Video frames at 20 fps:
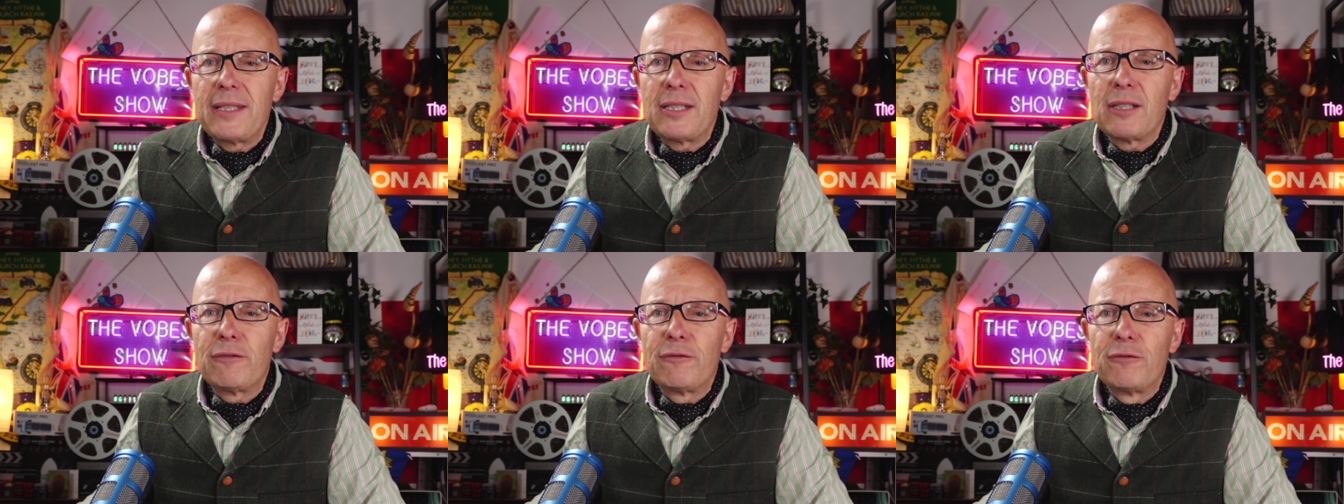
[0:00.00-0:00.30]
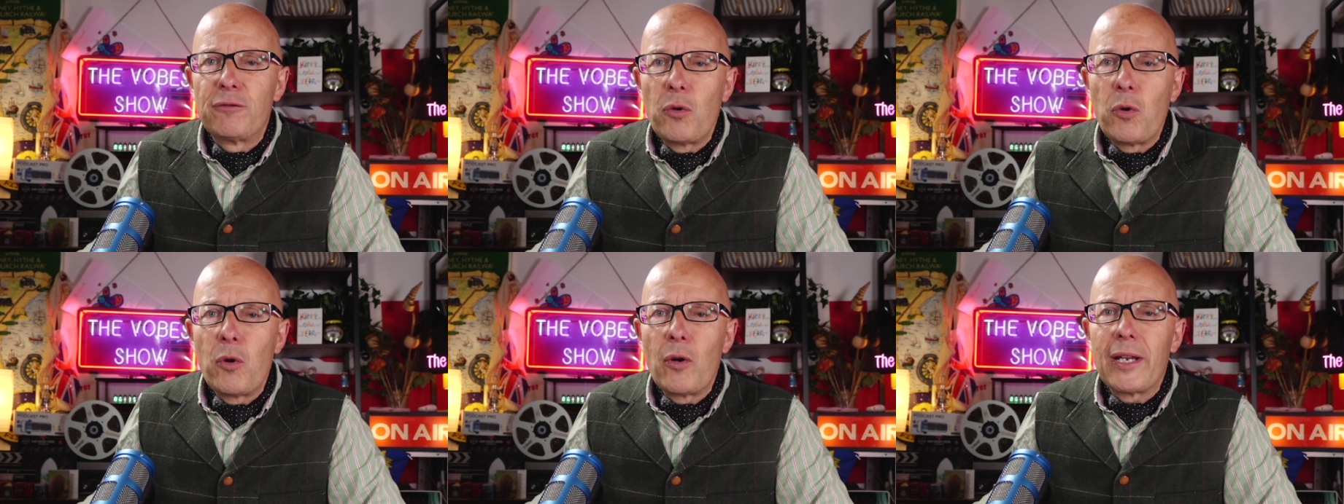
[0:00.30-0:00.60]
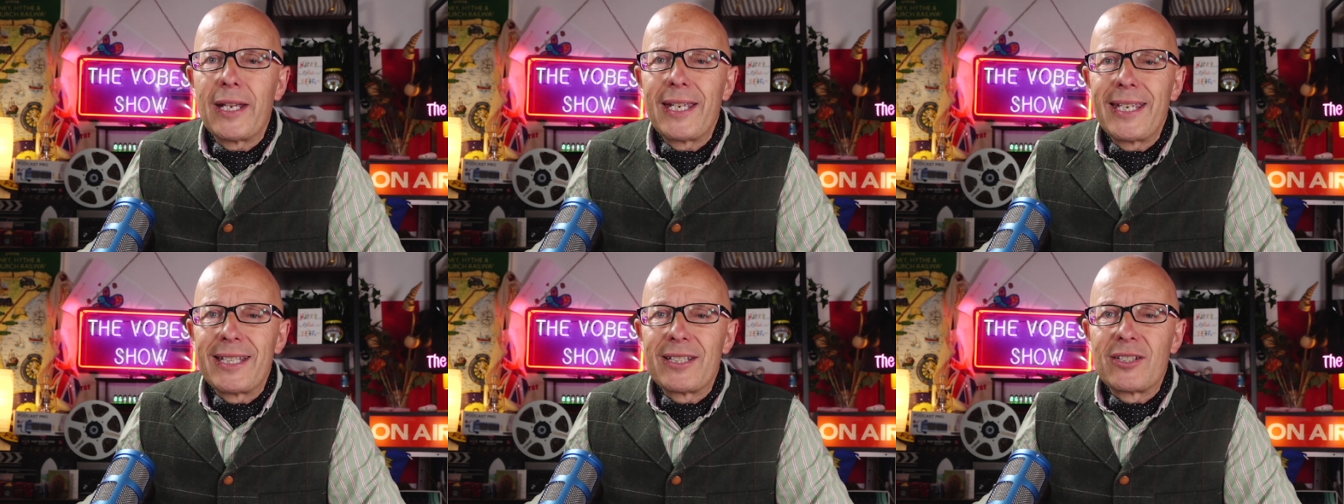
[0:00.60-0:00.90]
for
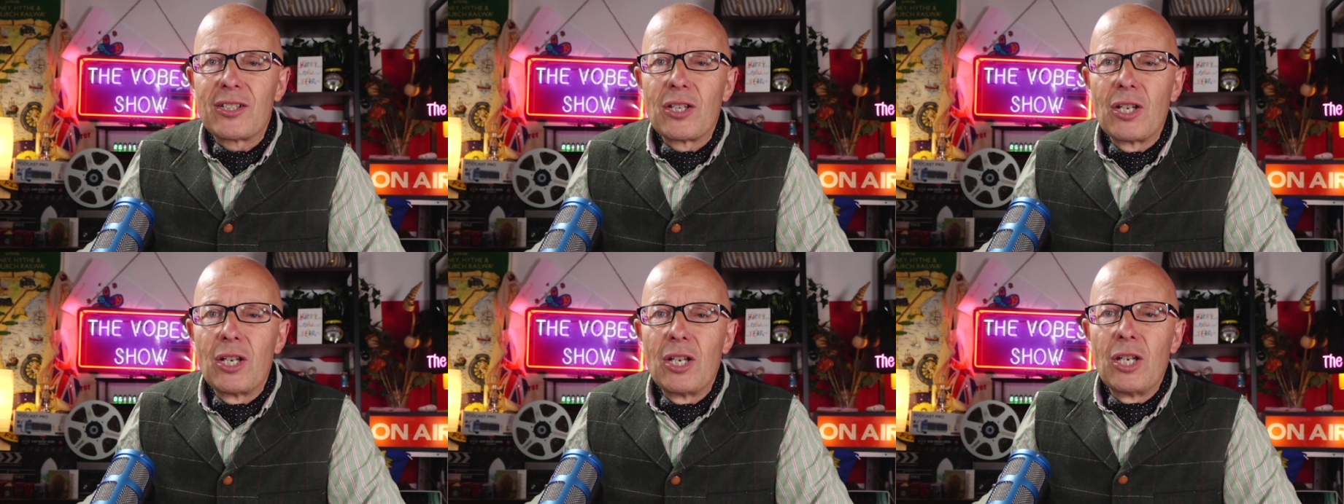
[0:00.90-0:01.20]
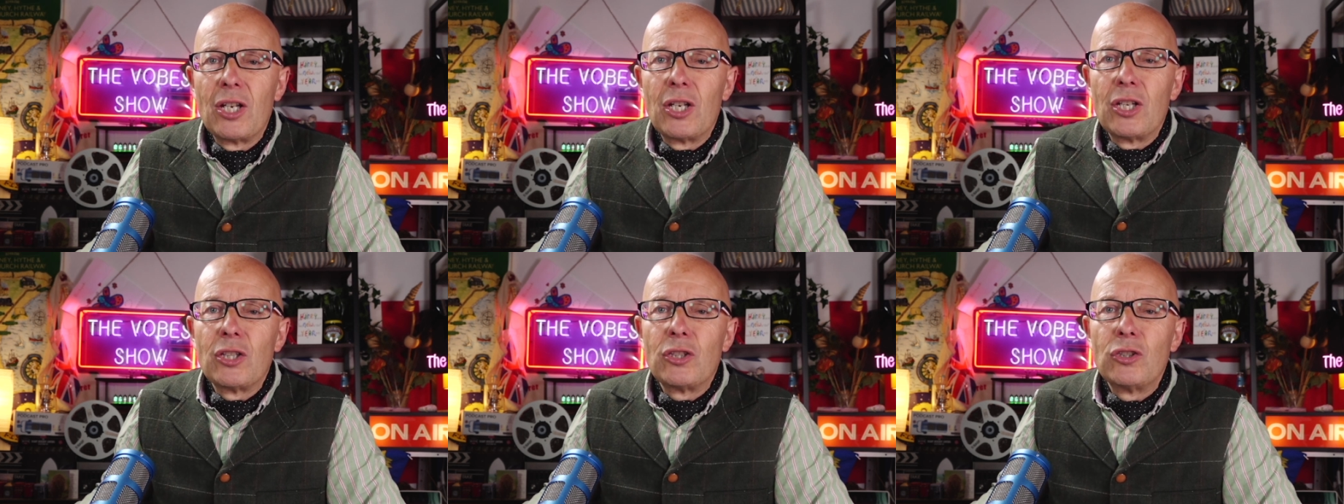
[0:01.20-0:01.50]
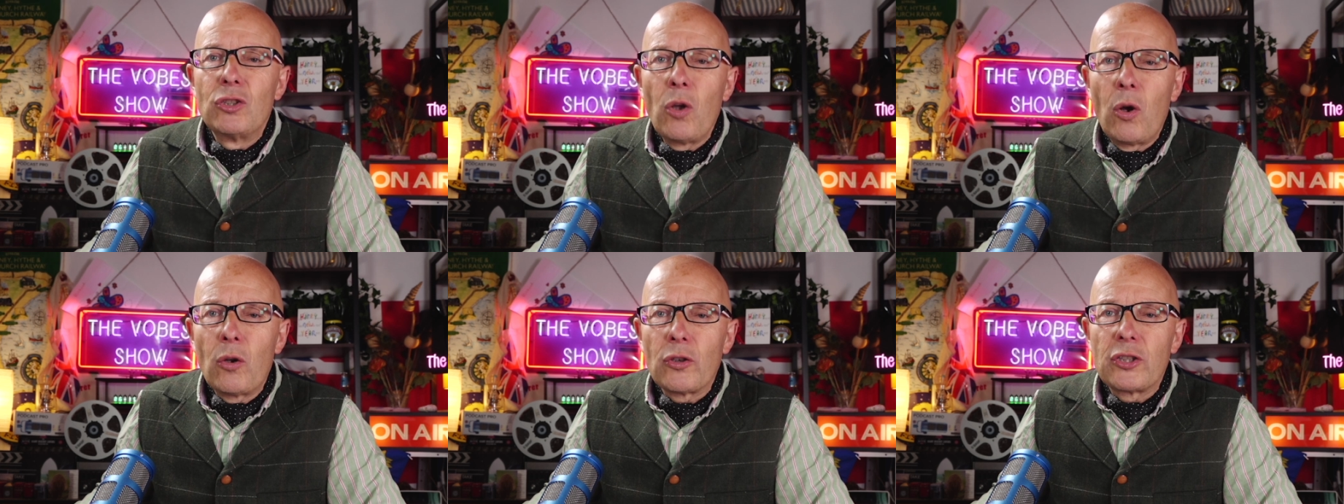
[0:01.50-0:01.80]
it
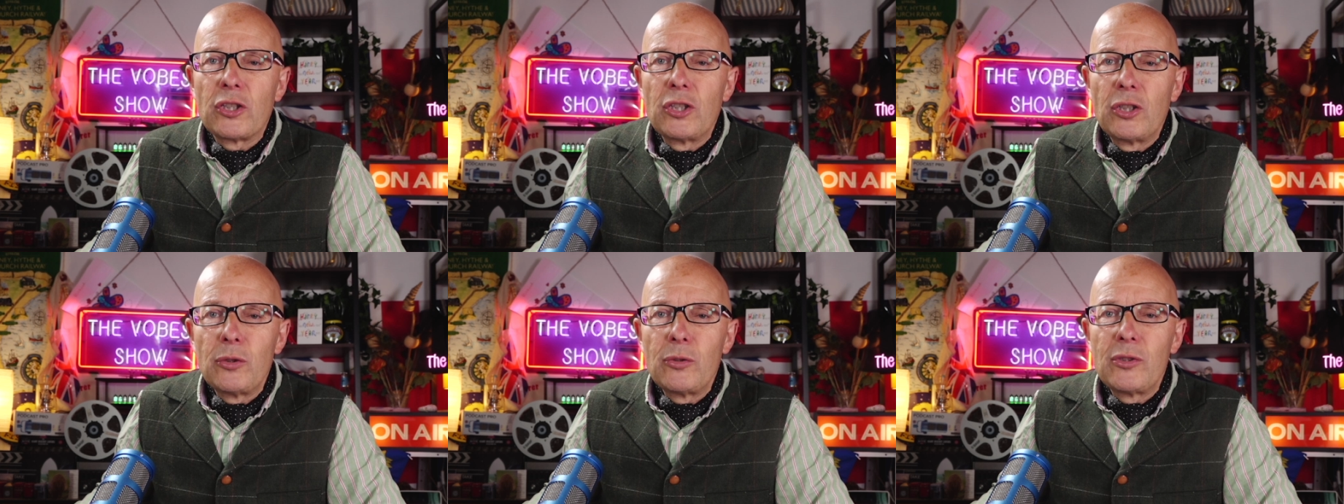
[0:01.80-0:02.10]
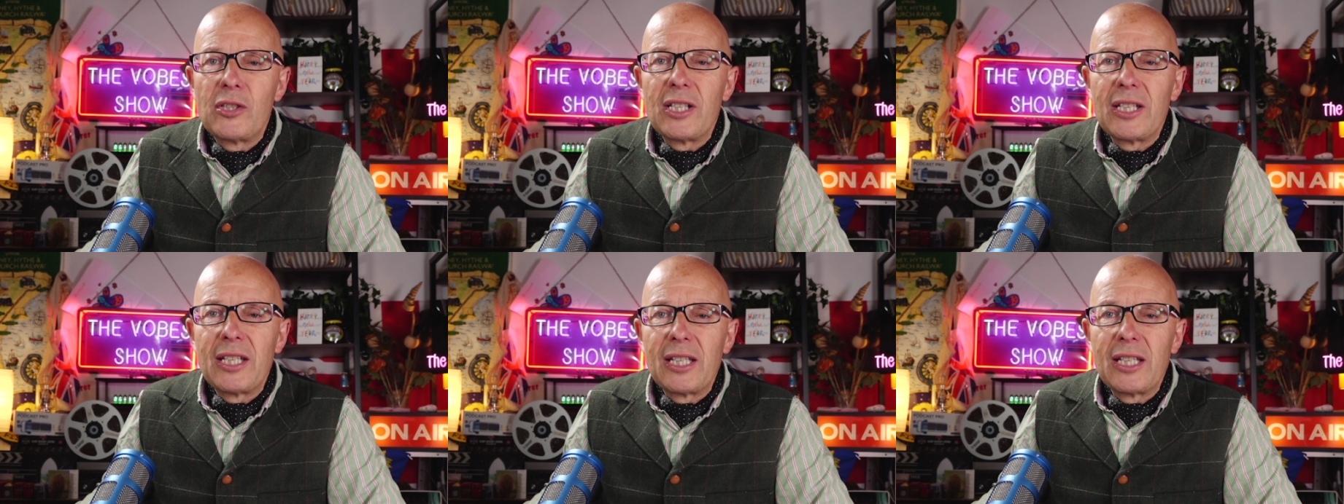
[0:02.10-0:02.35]
not using